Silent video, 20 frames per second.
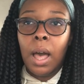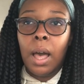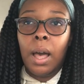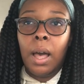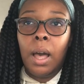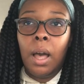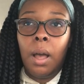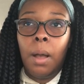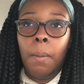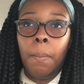
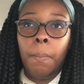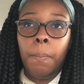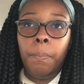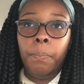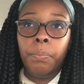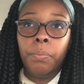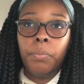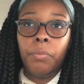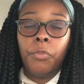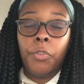
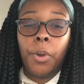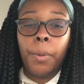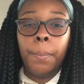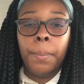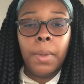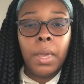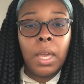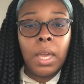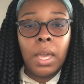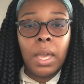For
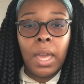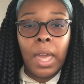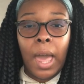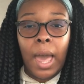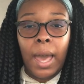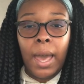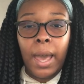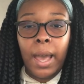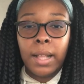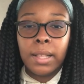me,
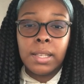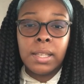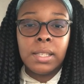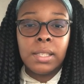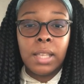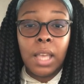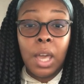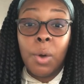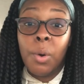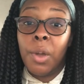I had to
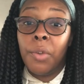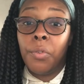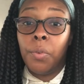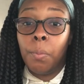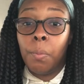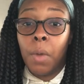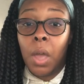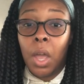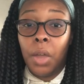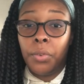stay away
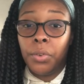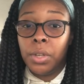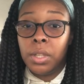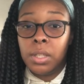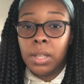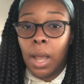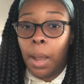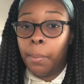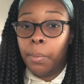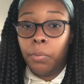from every
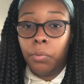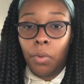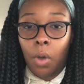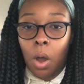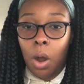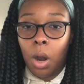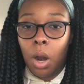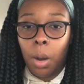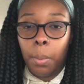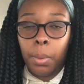type of
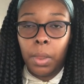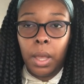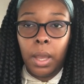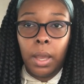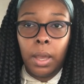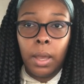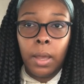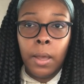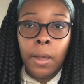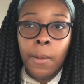carb.
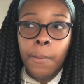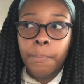Like,